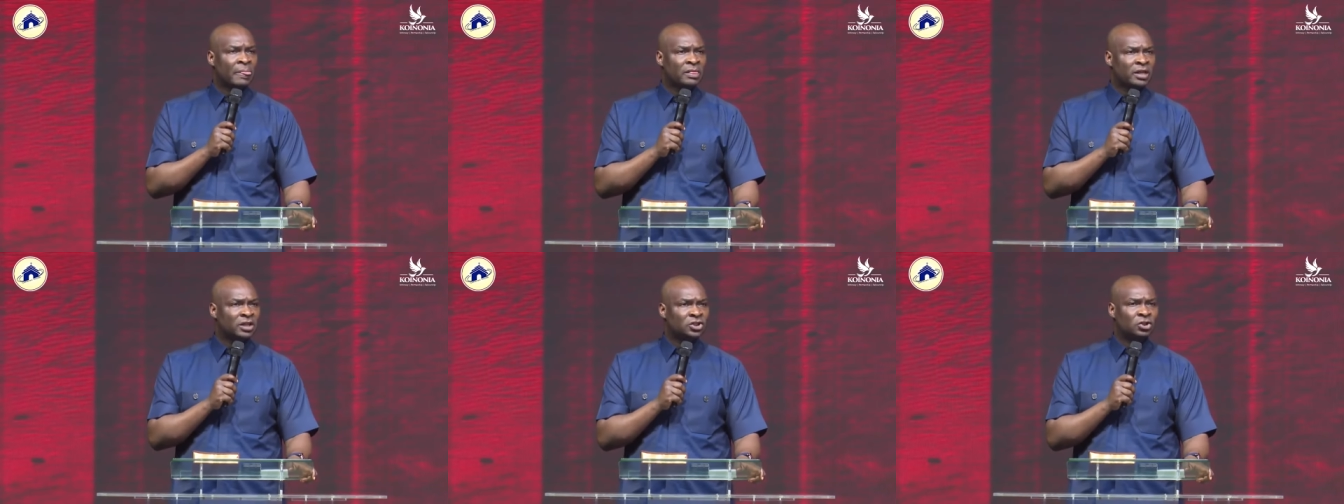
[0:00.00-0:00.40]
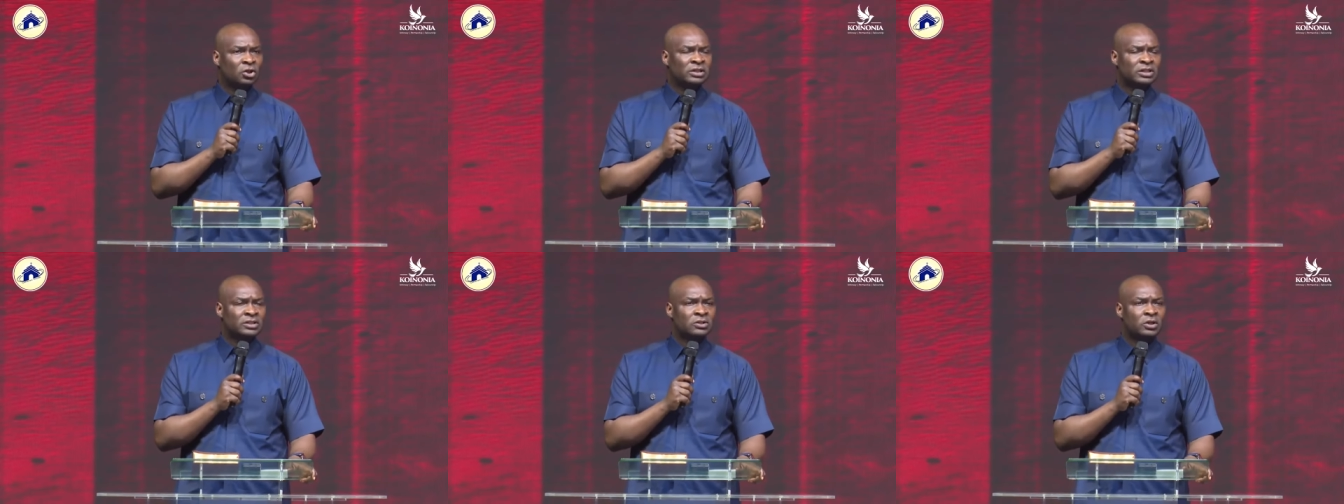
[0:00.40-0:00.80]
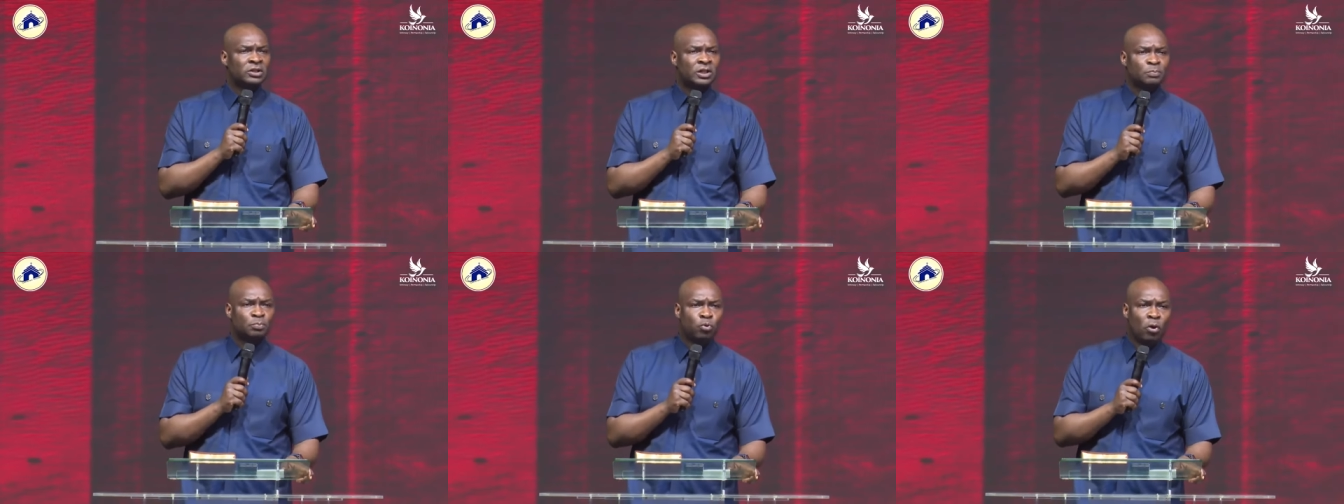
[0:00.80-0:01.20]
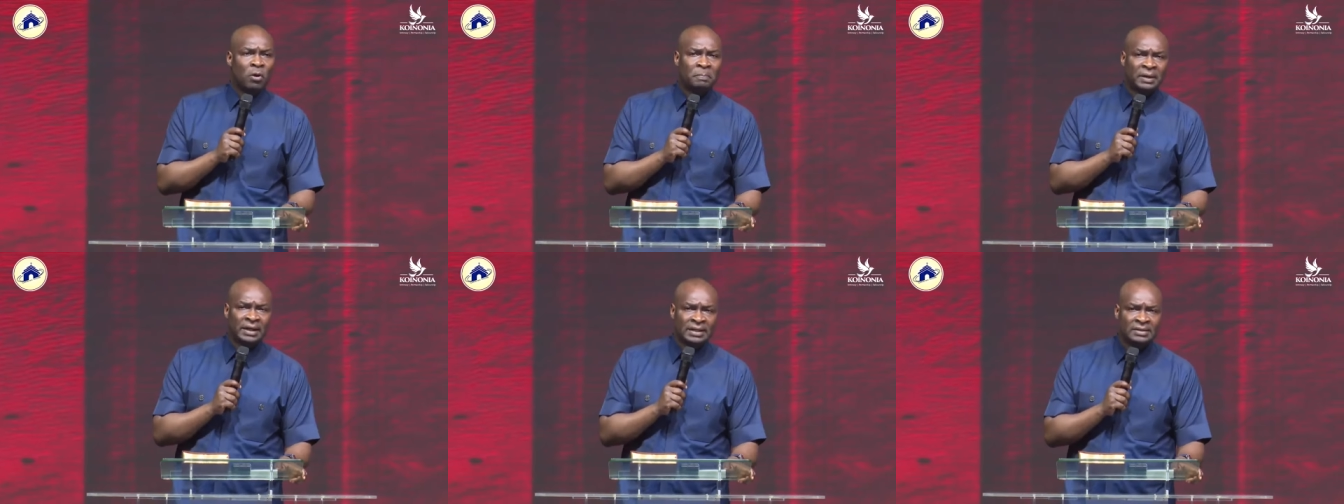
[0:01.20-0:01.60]
The church is not a poor
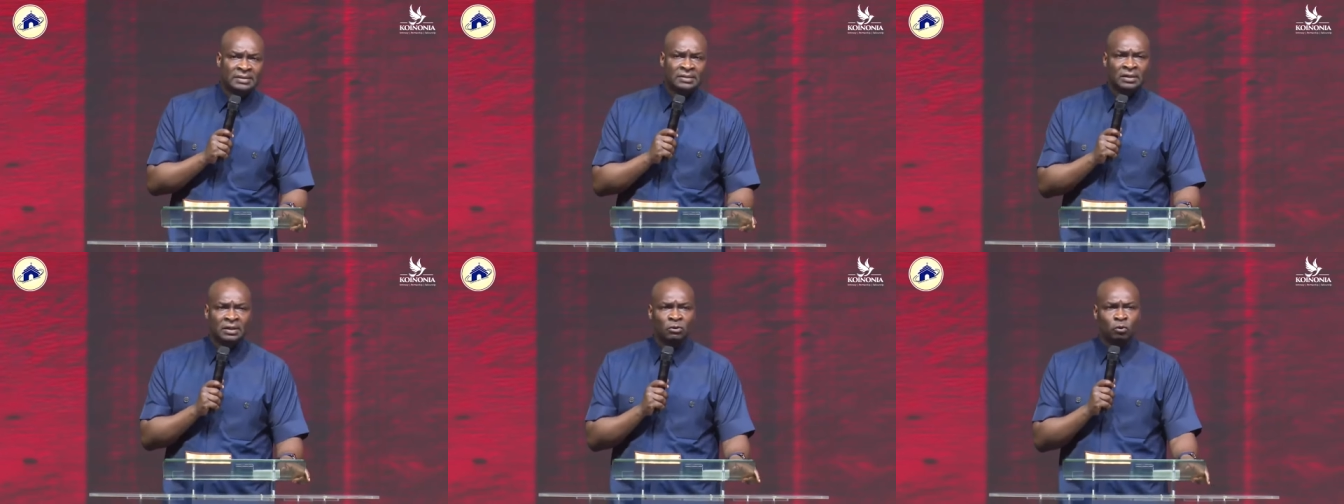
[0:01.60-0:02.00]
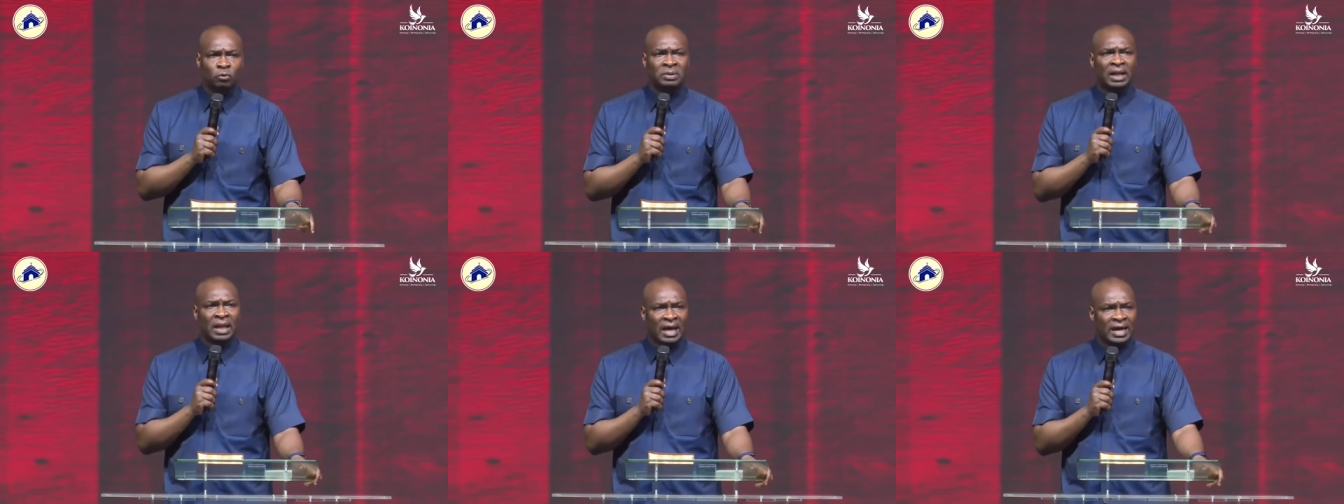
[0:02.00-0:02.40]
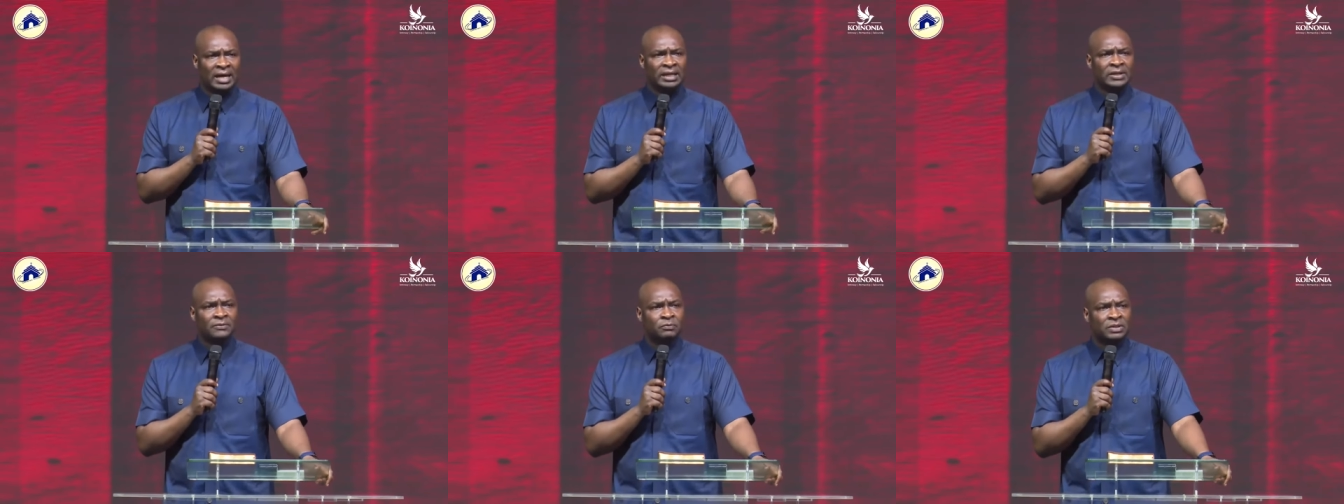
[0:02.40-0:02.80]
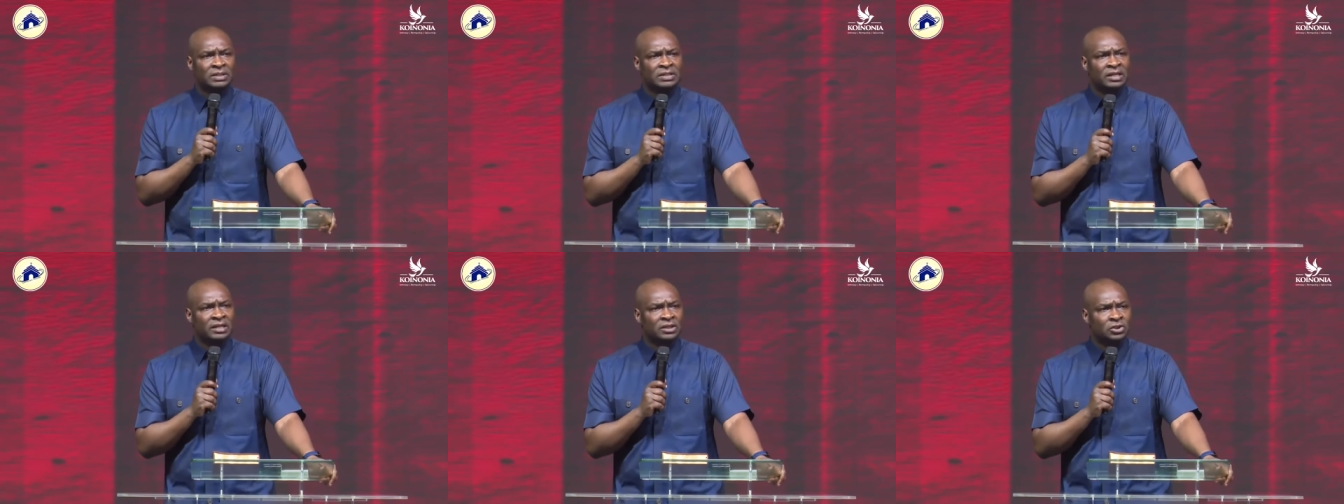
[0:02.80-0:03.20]
place. We'll be lying if we
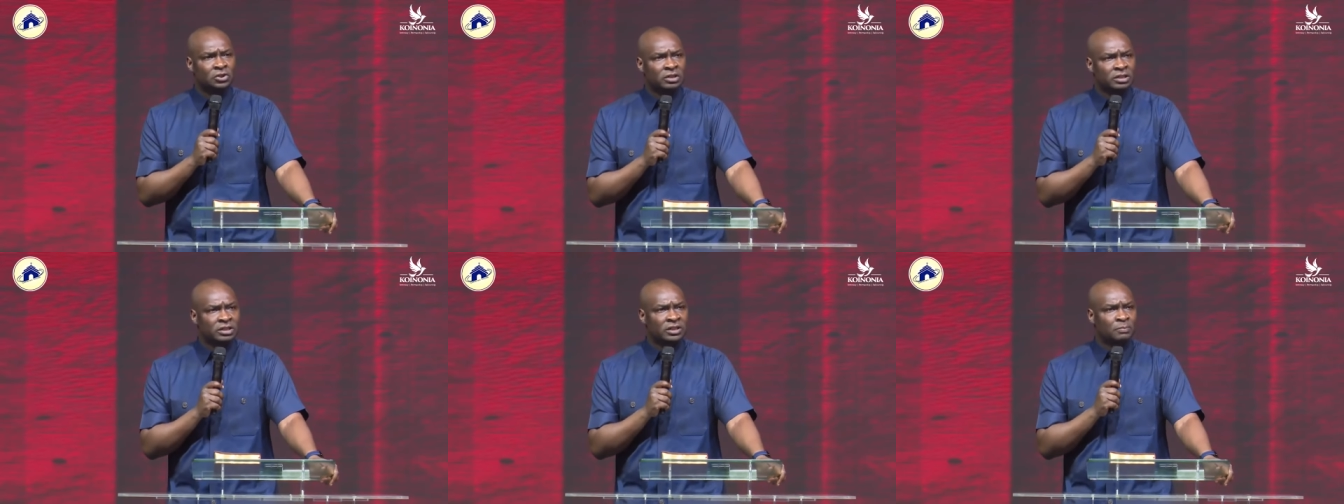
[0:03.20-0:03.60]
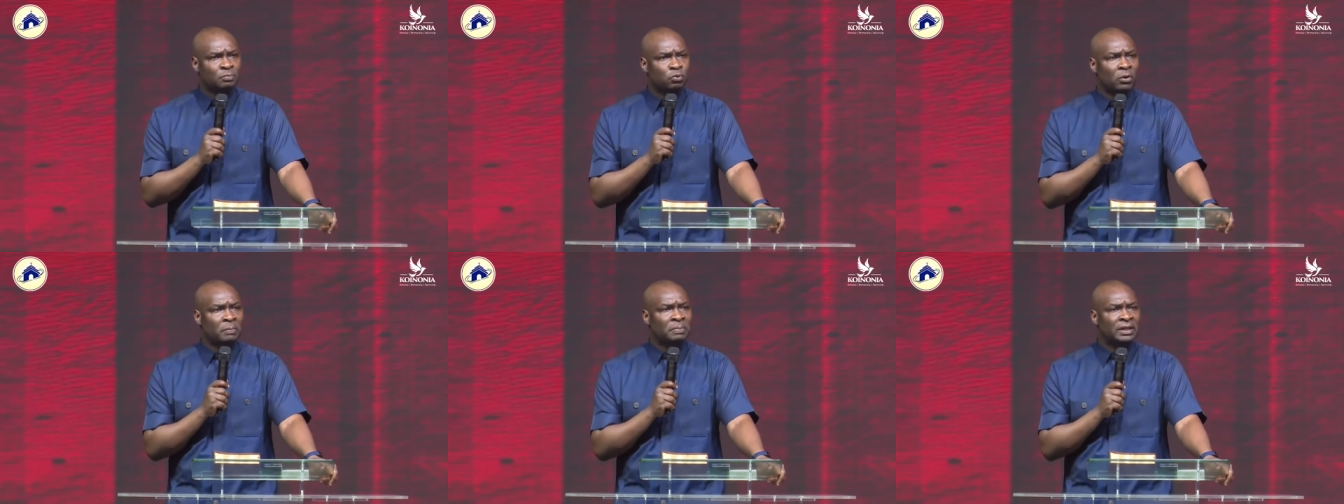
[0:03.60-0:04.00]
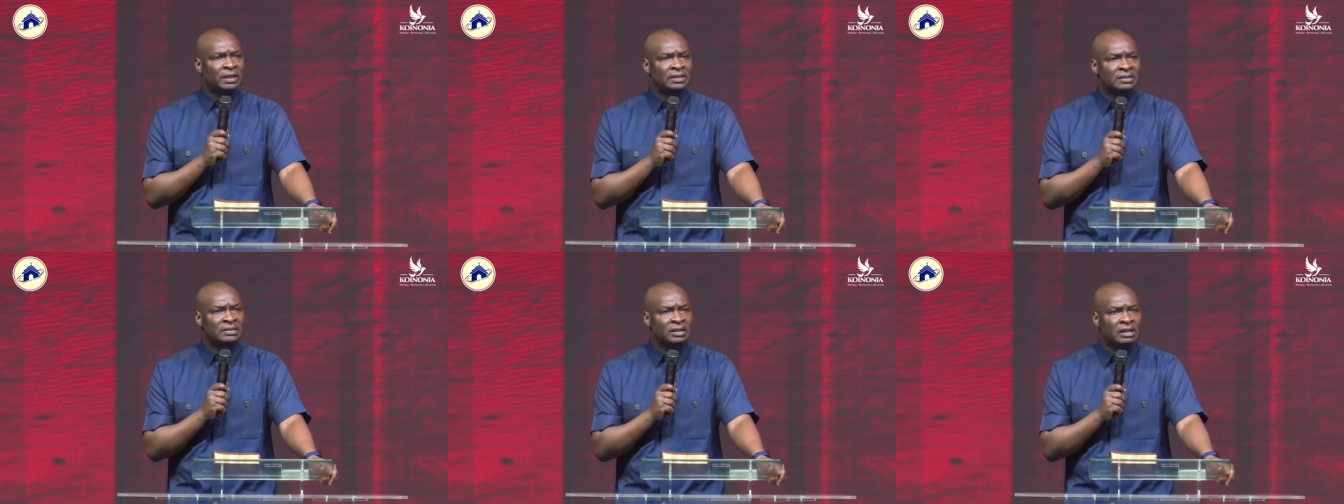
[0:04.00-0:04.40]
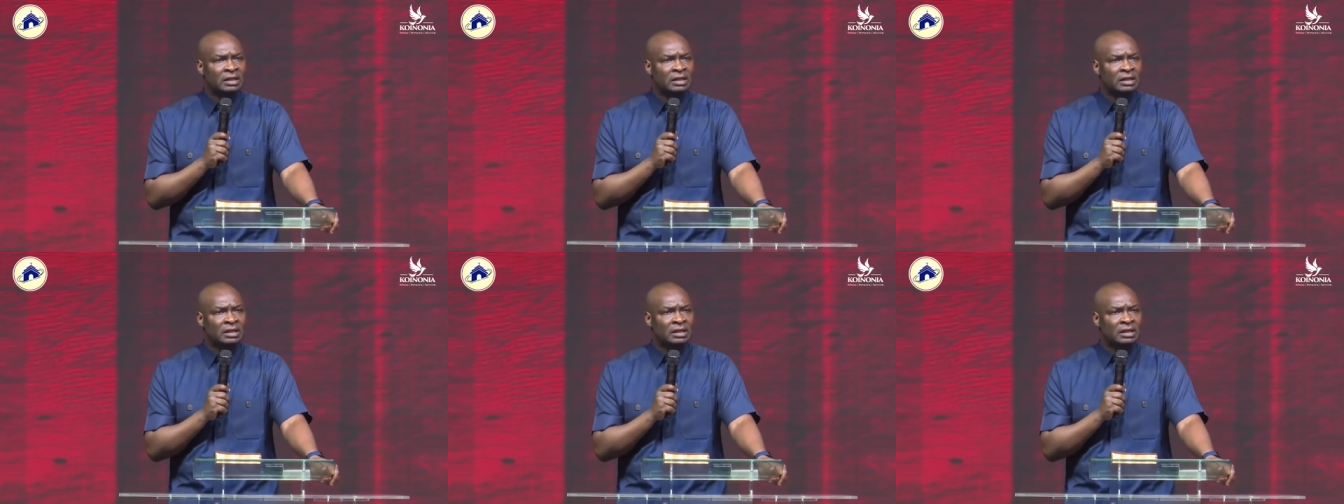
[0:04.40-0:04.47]
say the church is a poor place.